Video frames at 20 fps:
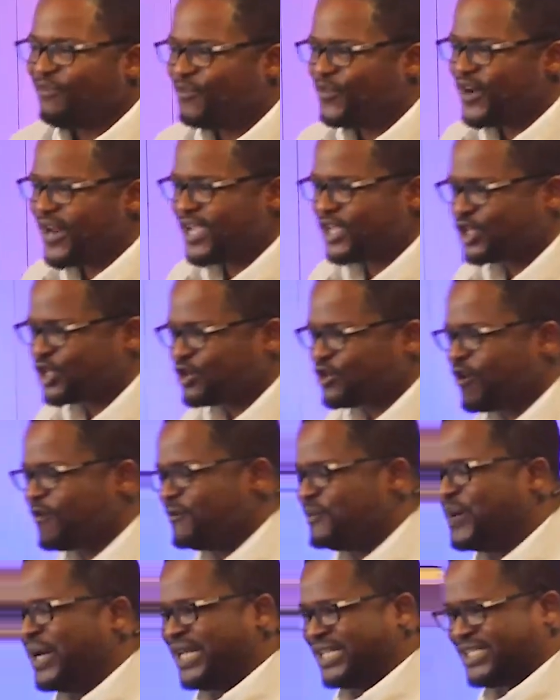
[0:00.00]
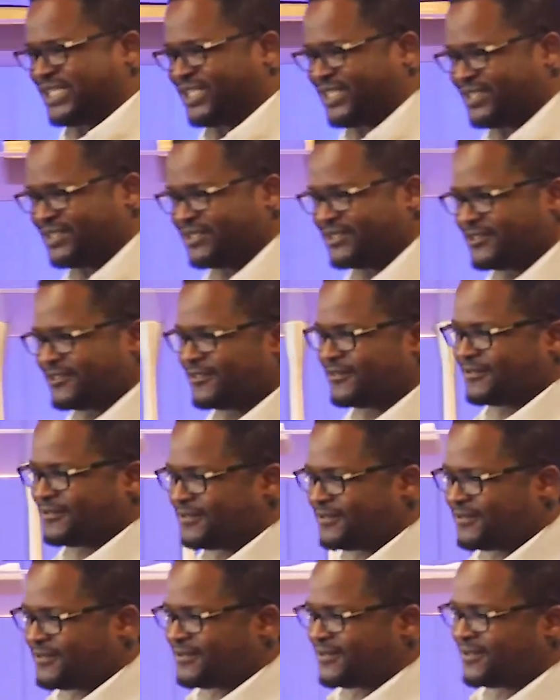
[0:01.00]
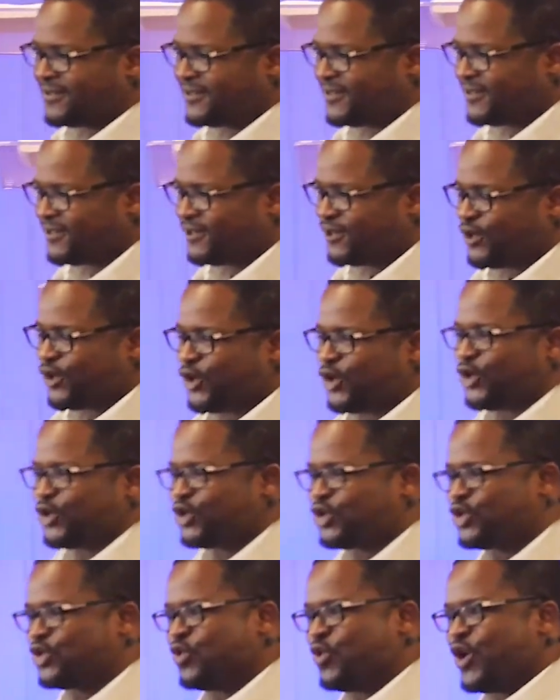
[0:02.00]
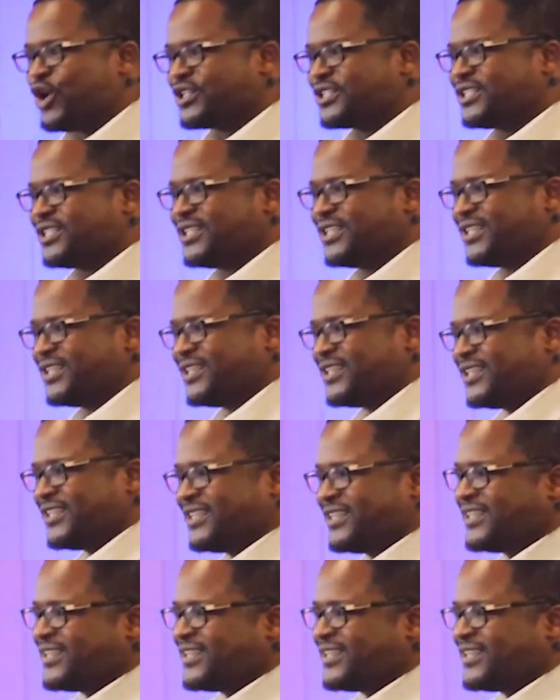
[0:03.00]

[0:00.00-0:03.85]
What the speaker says: definition of blessing to what?